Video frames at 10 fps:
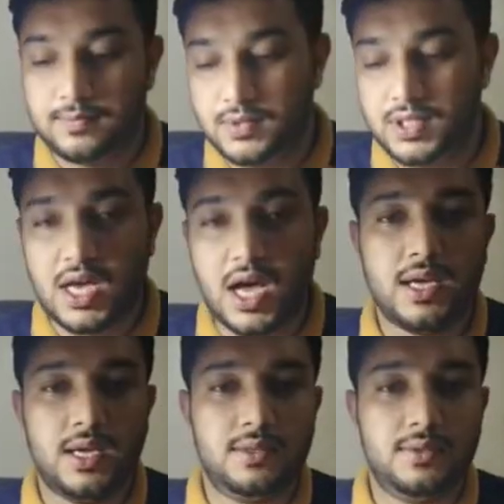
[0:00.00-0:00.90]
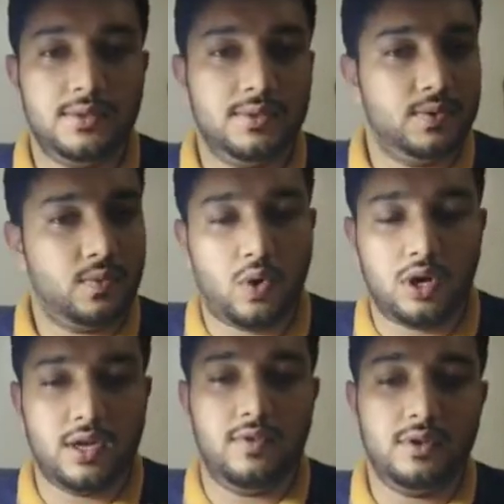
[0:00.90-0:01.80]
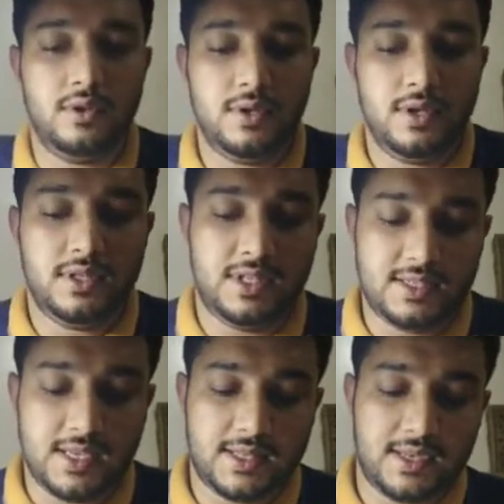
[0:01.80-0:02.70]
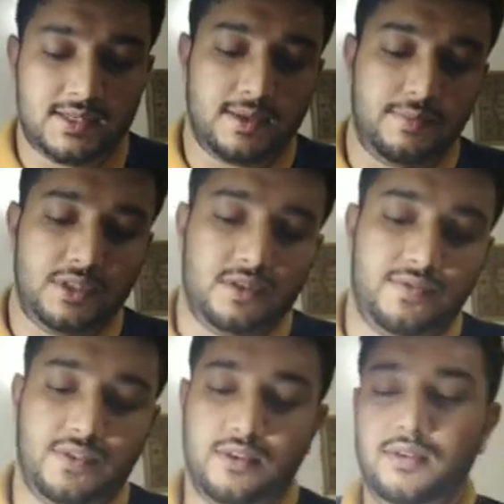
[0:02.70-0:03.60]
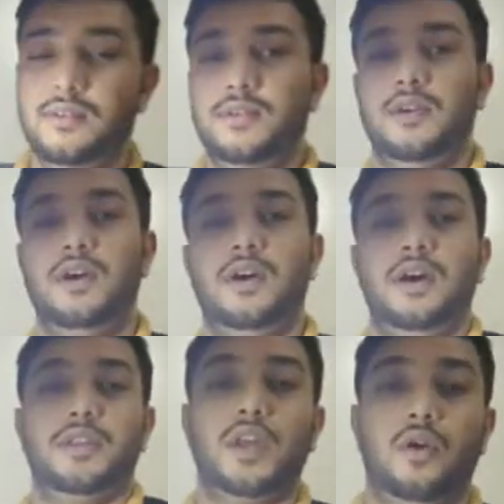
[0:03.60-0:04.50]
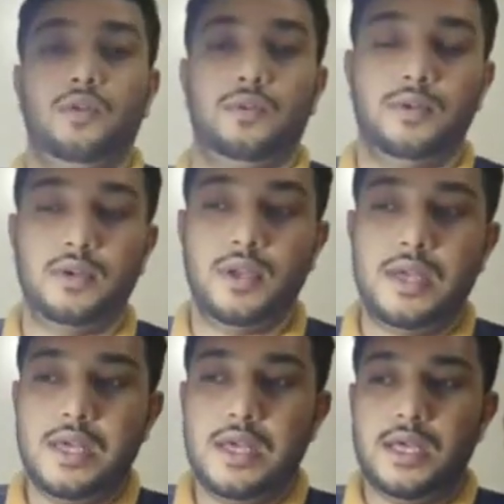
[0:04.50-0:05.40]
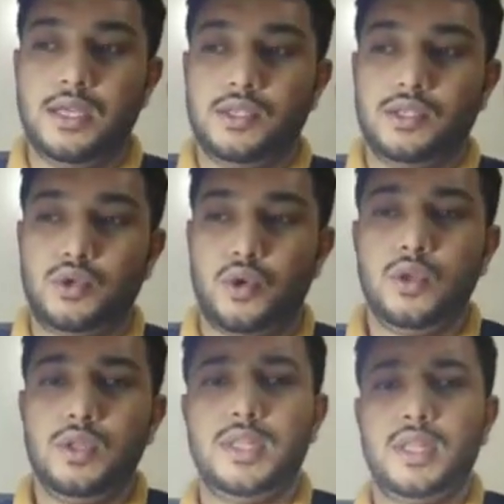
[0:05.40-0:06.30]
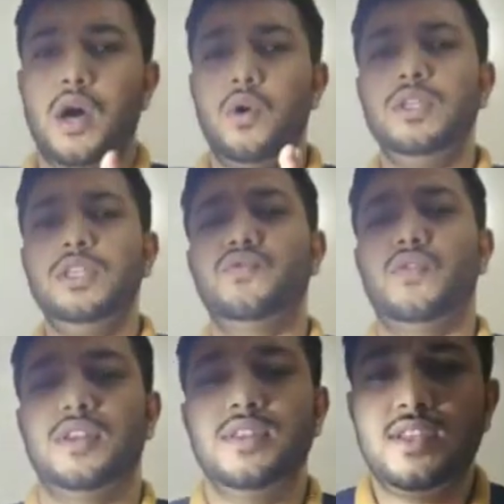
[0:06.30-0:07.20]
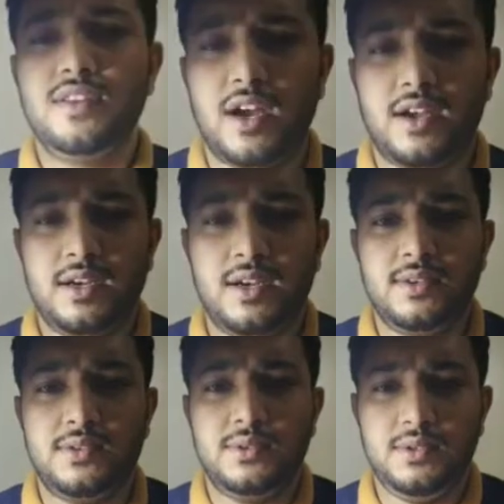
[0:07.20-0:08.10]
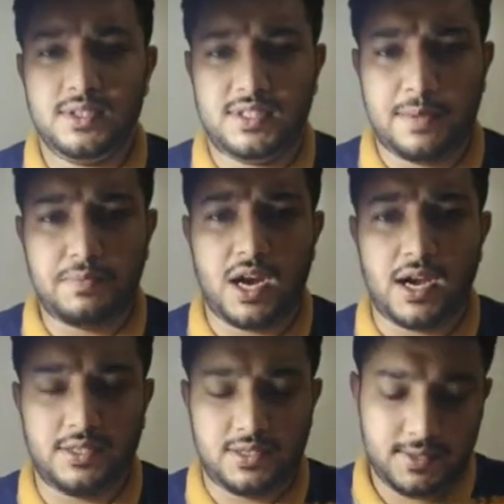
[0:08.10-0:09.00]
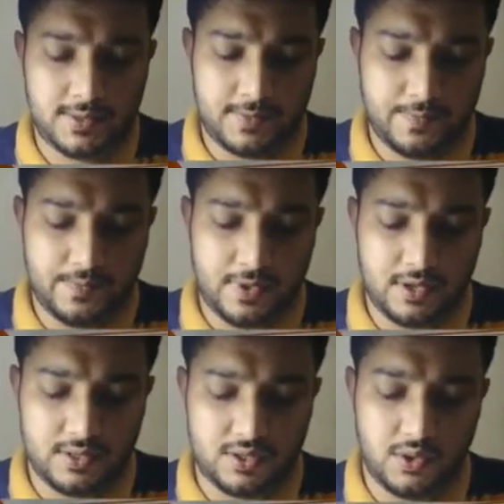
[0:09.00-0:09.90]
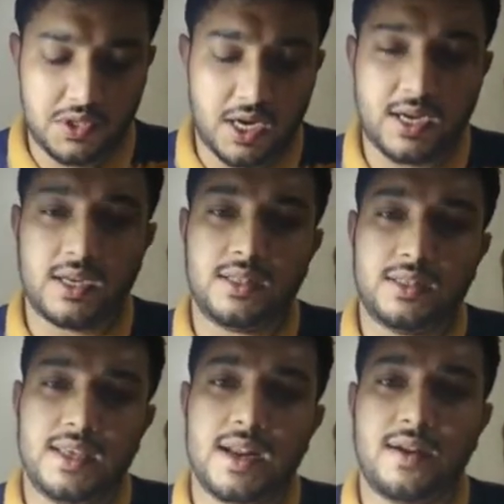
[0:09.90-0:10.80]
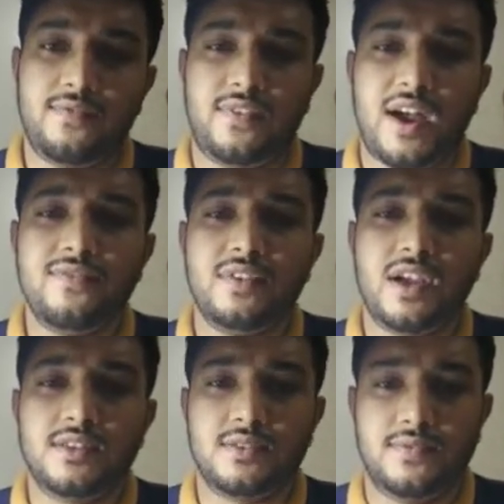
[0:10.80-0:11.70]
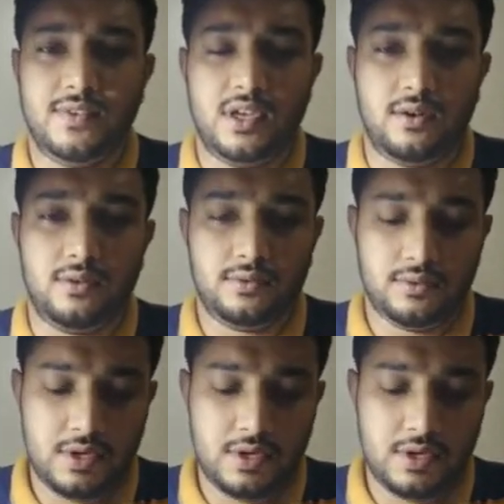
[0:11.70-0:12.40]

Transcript: Zahid, whatever. These are the examples of your noun. So noun is further divided into subkinds. So there are 5 kinds of noun.